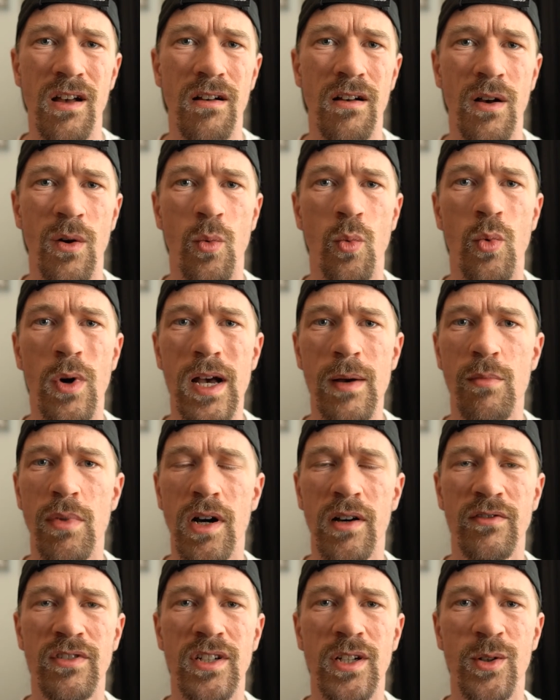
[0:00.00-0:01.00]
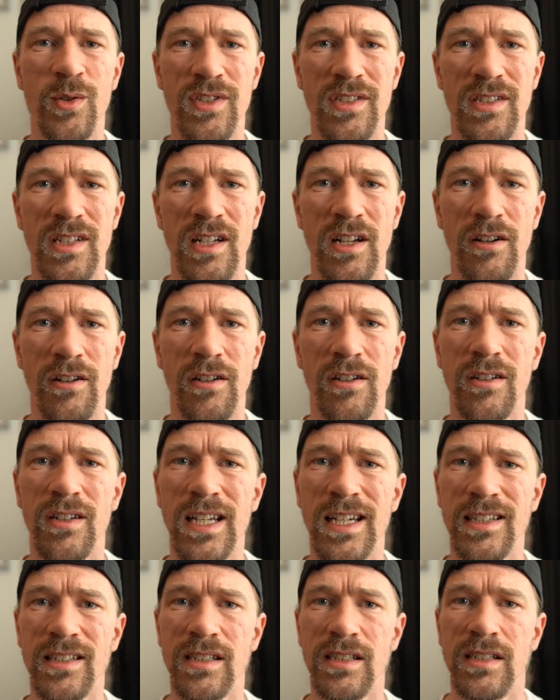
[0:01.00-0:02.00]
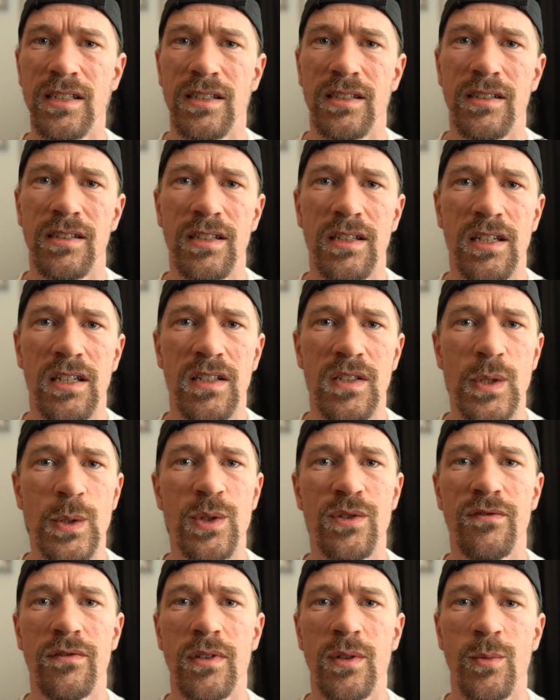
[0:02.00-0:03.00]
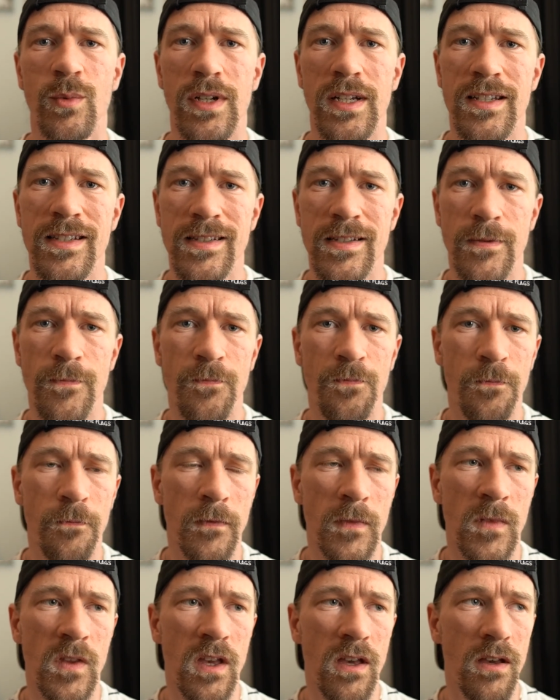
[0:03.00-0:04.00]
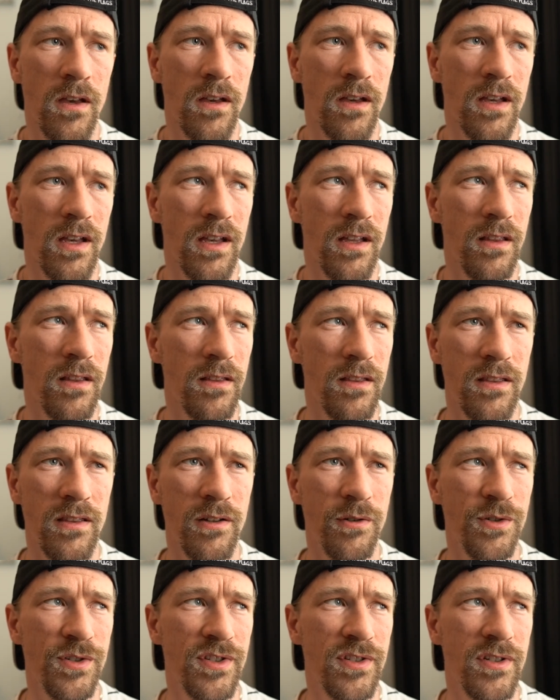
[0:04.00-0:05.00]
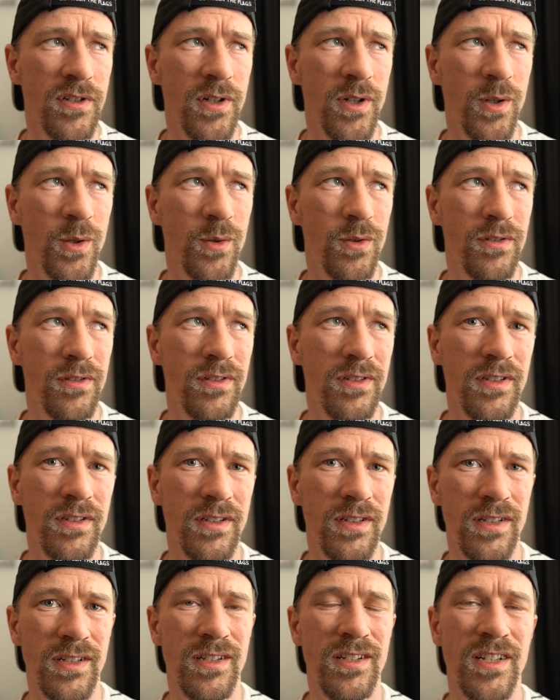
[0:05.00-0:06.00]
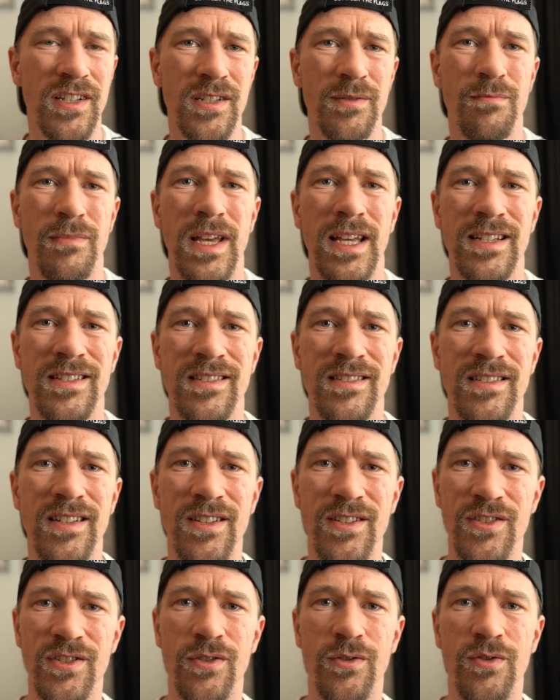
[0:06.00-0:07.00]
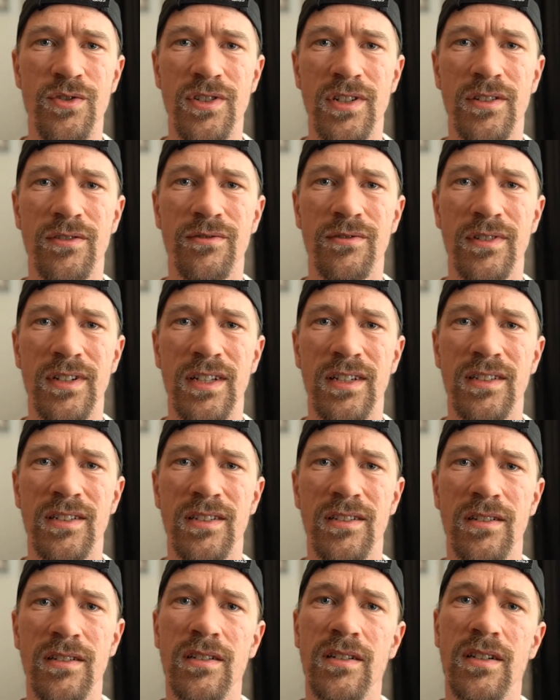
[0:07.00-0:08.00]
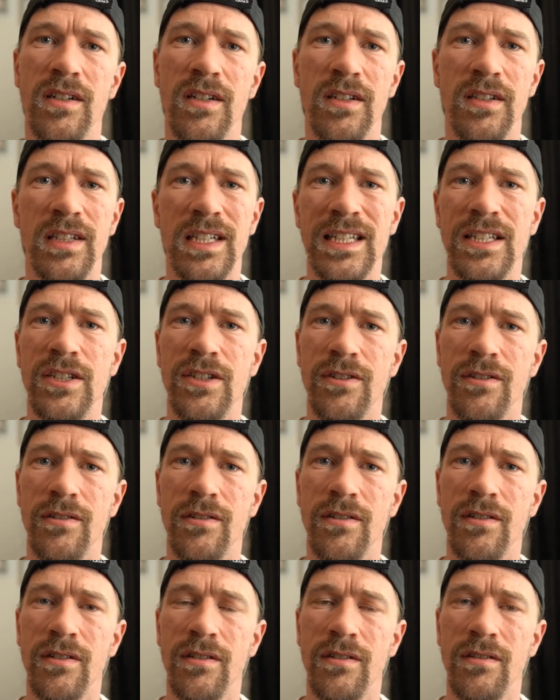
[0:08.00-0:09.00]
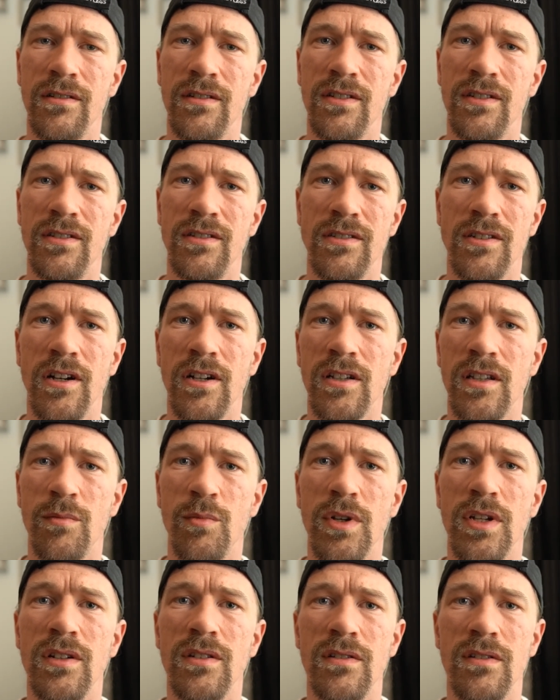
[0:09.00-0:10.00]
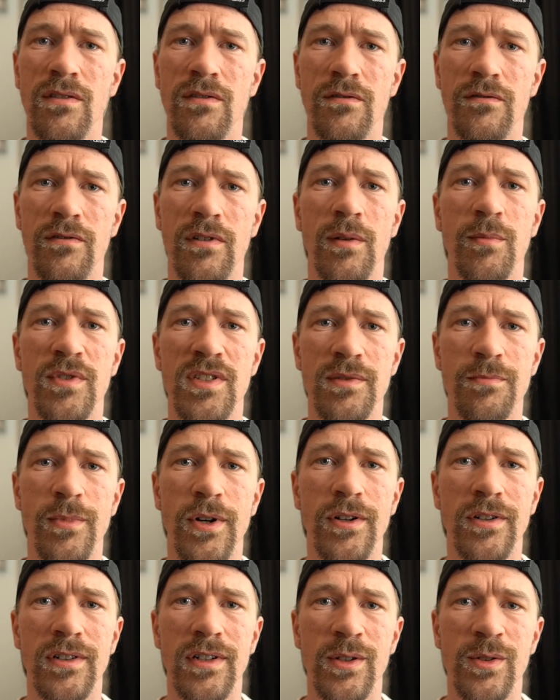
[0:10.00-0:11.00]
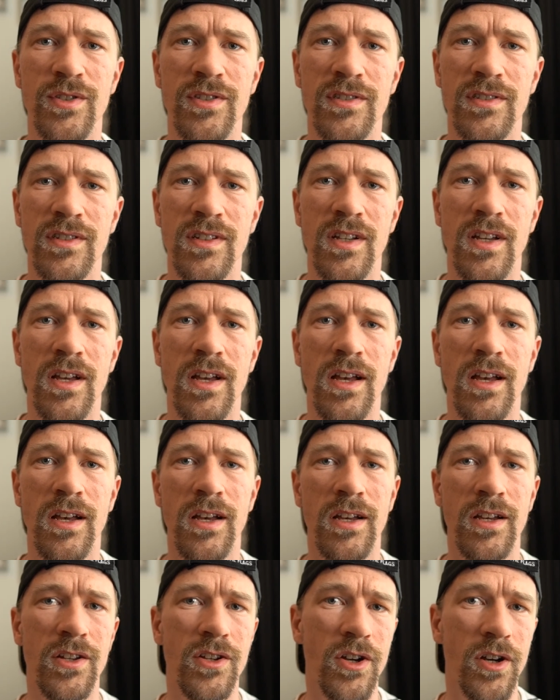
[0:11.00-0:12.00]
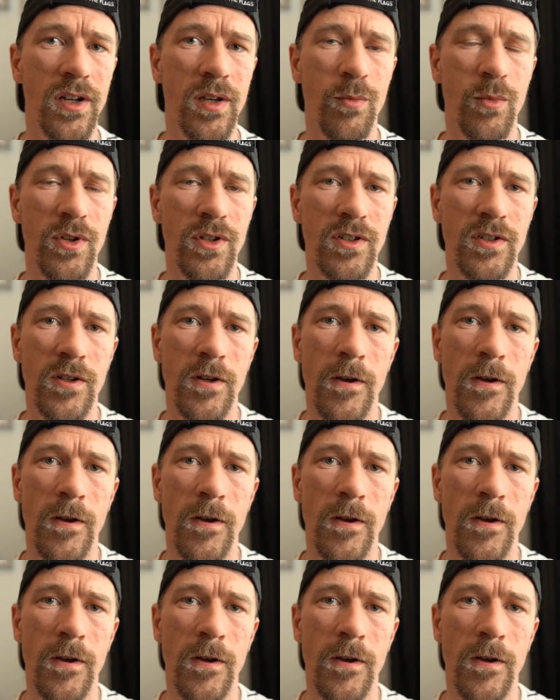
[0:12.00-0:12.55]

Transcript: web of nodes that are connected in useful ways. And it doesn't make sense to generate a linear document from a Smart Nodes document.